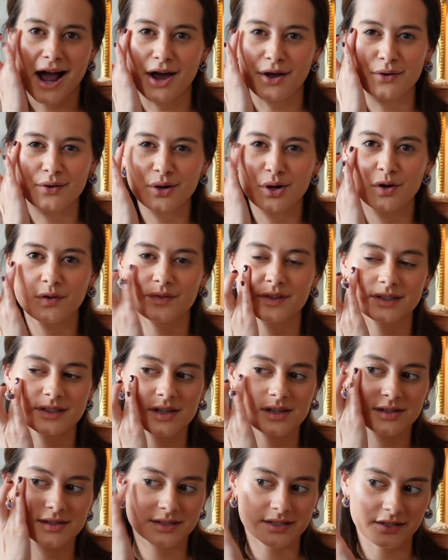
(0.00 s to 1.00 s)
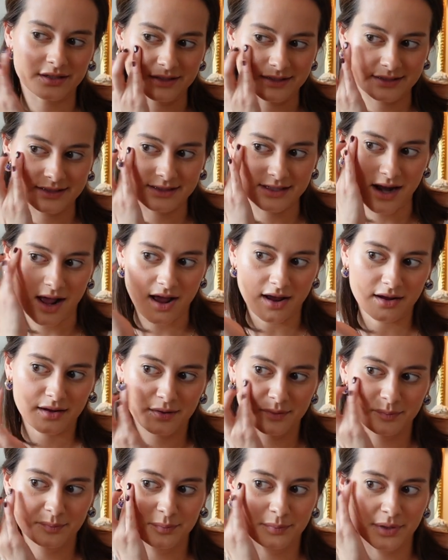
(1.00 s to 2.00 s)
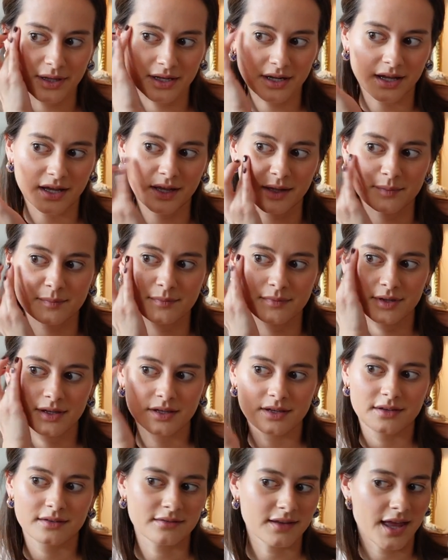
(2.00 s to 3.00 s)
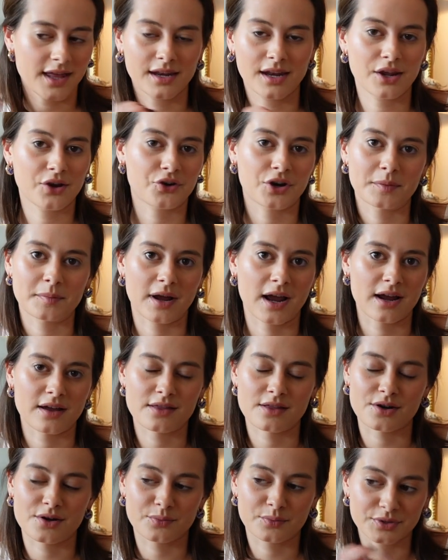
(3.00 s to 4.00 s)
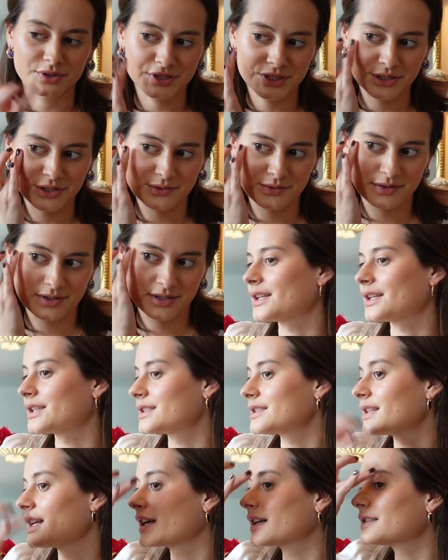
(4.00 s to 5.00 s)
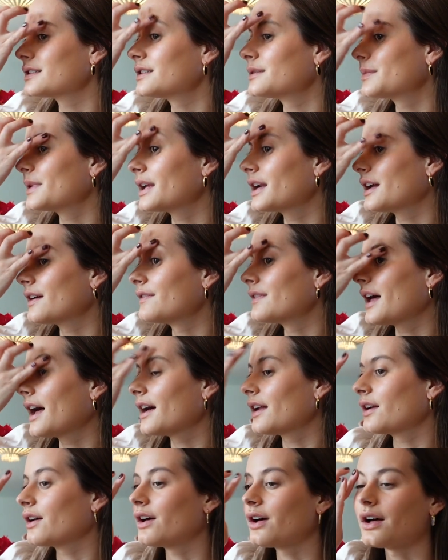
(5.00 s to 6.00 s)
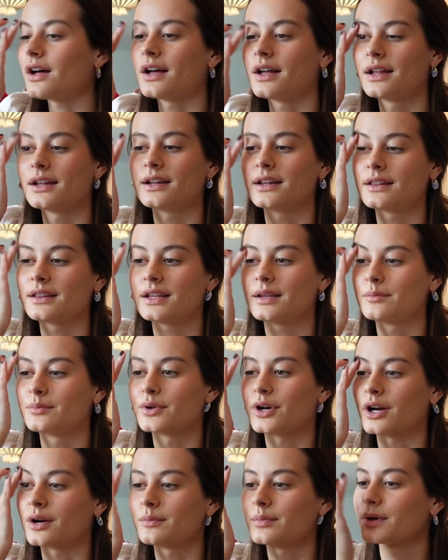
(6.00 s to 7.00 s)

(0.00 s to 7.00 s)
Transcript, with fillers: I don't know if this is still in stock, but um, any cream highlighter will do. just take a little bit of that on the brow